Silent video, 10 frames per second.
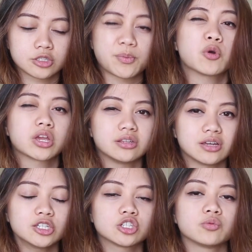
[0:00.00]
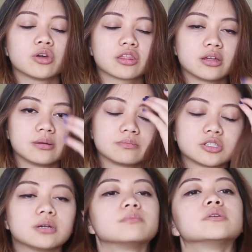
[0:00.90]
spoken Dutch with
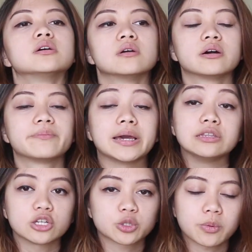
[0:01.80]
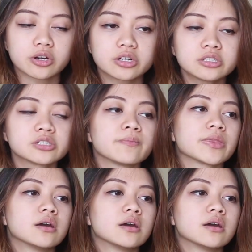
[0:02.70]
some of my Dutch partners,